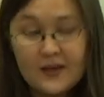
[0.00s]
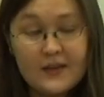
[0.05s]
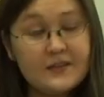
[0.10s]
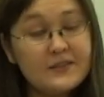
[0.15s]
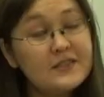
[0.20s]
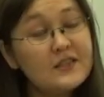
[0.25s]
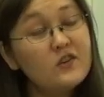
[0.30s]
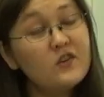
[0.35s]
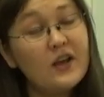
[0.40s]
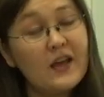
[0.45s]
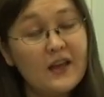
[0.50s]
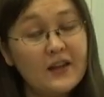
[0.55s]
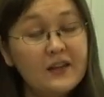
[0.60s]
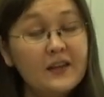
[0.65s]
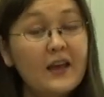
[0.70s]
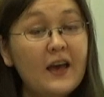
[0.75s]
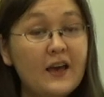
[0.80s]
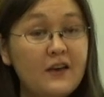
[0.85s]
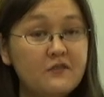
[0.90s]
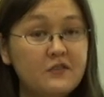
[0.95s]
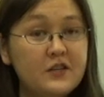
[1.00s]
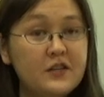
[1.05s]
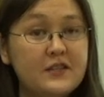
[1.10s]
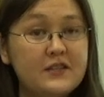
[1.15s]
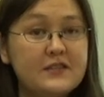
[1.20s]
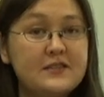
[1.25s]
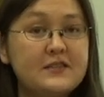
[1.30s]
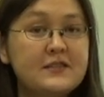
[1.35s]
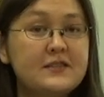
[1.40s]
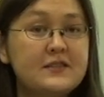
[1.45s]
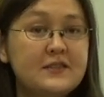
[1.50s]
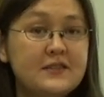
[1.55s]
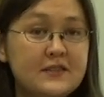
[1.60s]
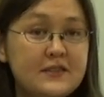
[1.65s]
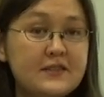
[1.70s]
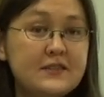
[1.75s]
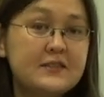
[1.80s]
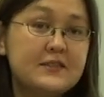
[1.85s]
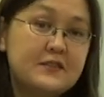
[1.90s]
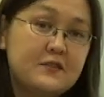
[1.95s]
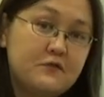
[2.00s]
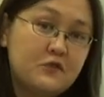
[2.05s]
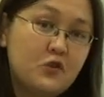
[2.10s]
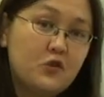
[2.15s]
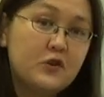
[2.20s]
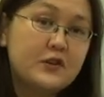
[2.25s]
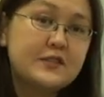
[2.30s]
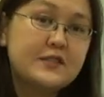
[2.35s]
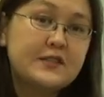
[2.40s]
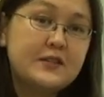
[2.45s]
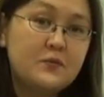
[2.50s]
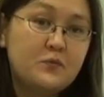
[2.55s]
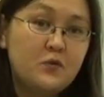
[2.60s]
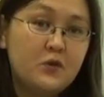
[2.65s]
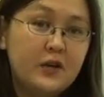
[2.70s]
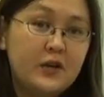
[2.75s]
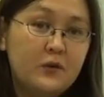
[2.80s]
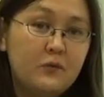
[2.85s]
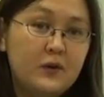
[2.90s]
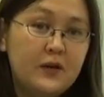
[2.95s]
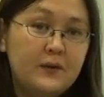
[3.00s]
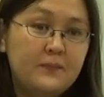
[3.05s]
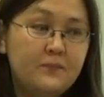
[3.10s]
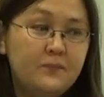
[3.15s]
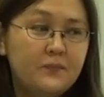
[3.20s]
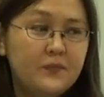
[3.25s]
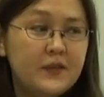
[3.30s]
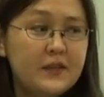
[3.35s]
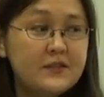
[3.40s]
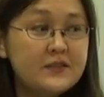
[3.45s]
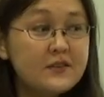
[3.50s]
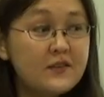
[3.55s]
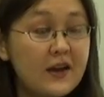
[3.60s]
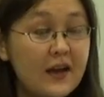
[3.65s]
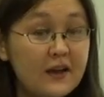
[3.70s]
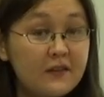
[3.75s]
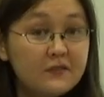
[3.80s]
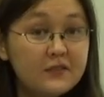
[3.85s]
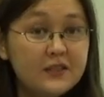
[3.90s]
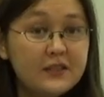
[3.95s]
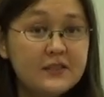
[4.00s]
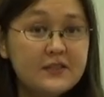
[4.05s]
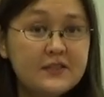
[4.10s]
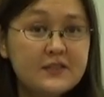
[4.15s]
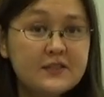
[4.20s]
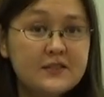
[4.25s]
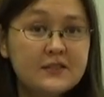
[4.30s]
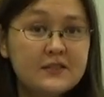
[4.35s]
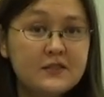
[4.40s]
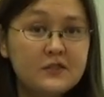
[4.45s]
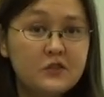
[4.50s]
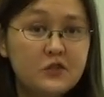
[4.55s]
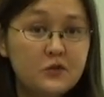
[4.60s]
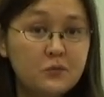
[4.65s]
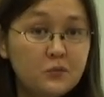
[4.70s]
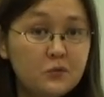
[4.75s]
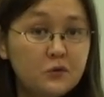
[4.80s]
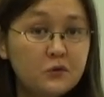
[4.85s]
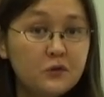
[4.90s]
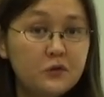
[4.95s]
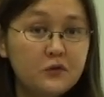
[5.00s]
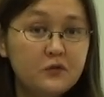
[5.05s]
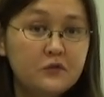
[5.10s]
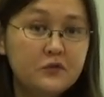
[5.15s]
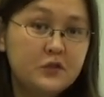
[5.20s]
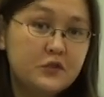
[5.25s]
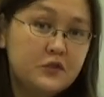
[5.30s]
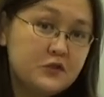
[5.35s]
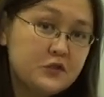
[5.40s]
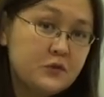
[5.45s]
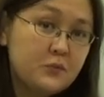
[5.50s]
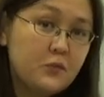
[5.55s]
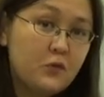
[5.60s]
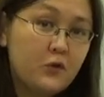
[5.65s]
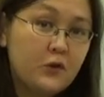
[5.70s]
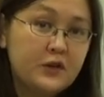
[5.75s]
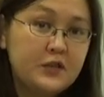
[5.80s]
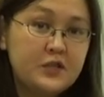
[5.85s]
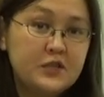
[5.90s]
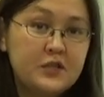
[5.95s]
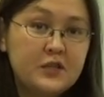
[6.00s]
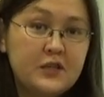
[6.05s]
Is there any evidence? This is, of course, an important one. Is there evidence to prove, to support